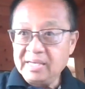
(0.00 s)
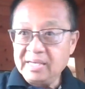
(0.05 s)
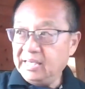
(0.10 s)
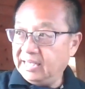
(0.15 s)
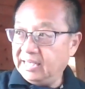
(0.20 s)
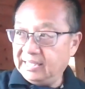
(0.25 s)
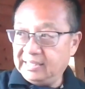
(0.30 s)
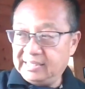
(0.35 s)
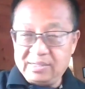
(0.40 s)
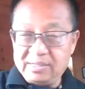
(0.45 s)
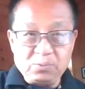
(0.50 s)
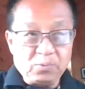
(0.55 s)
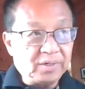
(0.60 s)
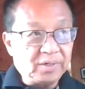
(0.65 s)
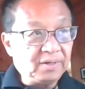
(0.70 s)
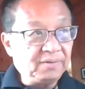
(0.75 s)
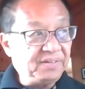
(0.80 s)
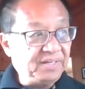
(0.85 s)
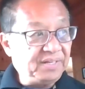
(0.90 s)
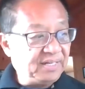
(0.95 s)
He did one
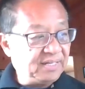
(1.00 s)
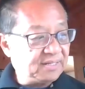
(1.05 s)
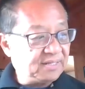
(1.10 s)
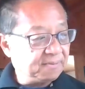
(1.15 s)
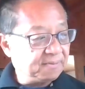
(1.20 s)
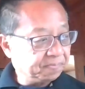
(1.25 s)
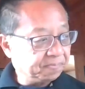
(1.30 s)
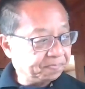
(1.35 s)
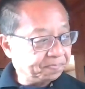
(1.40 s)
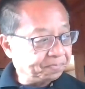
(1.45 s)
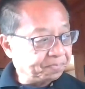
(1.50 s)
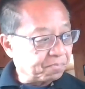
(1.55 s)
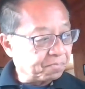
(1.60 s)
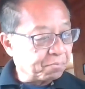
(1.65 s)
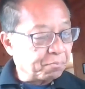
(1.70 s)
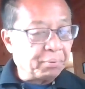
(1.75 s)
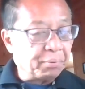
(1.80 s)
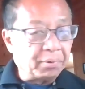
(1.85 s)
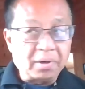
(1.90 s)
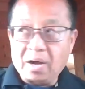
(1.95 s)
of these
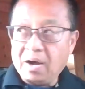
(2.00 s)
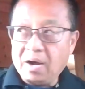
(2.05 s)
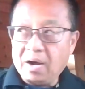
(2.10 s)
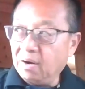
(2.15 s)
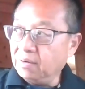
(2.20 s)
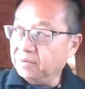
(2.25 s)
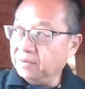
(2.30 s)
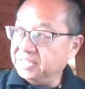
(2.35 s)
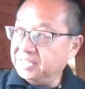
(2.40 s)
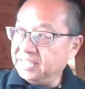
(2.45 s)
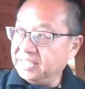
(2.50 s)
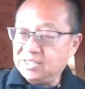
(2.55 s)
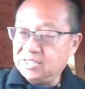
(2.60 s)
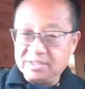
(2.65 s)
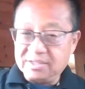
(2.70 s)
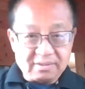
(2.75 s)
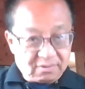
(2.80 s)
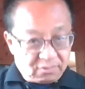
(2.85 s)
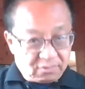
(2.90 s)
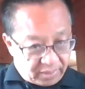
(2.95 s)
blog or these
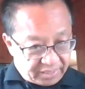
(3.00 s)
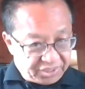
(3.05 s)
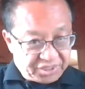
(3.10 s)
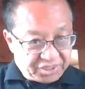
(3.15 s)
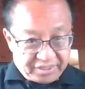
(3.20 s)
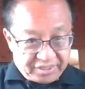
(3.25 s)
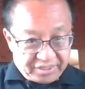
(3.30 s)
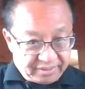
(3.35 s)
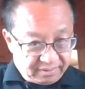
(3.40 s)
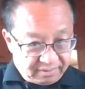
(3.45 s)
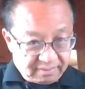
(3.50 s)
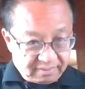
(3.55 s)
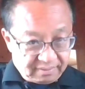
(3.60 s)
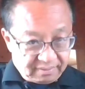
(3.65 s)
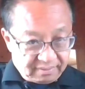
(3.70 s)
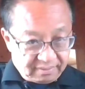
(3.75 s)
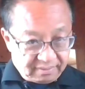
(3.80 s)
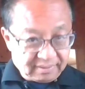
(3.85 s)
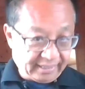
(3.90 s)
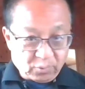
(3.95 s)
question
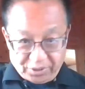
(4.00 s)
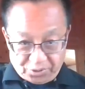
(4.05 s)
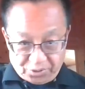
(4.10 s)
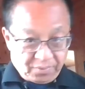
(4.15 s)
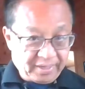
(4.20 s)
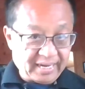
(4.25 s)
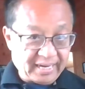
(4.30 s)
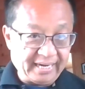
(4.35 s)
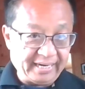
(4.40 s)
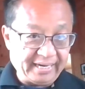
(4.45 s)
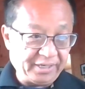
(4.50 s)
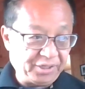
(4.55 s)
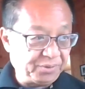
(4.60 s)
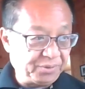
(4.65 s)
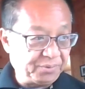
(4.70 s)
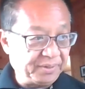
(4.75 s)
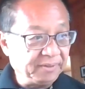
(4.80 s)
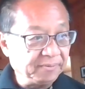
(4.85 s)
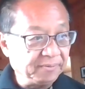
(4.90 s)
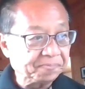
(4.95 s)
like what you and I
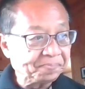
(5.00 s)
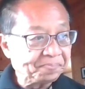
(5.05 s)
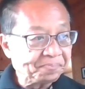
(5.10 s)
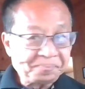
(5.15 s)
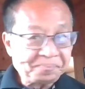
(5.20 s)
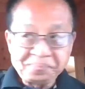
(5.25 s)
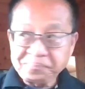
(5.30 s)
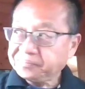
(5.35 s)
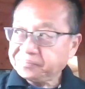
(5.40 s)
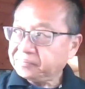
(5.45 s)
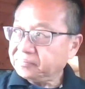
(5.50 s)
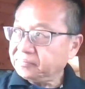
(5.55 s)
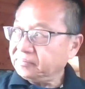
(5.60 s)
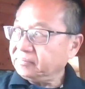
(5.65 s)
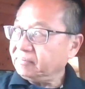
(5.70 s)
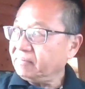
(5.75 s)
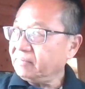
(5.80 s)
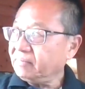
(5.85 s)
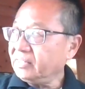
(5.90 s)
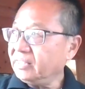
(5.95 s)
are doing.
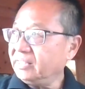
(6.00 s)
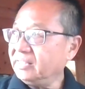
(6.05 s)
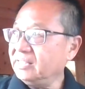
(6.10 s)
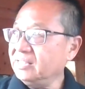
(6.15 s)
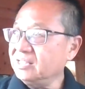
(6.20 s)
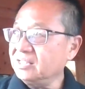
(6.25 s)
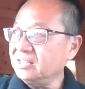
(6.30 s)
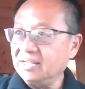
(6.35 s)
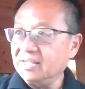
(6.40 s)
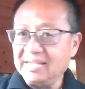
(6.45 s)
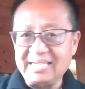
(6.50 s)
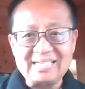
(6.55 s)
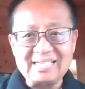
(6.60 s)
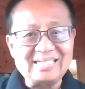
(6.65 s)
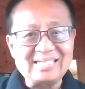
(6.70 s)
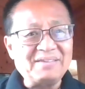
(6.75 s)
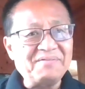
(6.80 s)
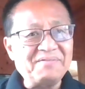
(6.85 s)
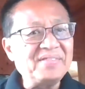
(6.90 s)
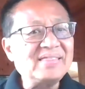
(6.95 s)
He's got like
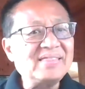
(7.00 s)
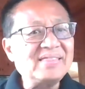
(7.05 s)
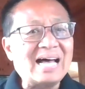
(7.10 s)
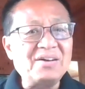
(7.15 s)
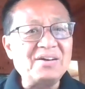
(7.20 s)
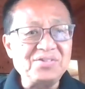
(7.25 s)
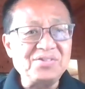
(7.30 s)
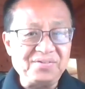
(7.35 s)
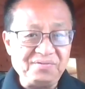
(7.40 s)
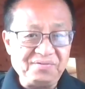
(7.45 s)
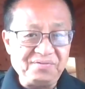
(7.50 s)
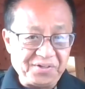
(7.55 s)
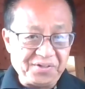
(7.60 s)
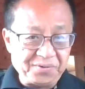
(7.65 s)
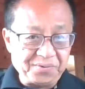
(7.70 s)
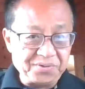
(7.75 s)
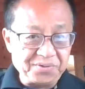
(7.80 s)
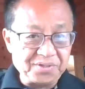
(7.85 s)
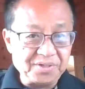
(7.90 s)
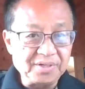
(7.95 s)
7,000
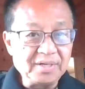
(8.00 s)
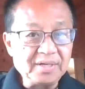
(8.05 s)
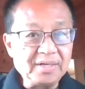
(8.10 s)
views.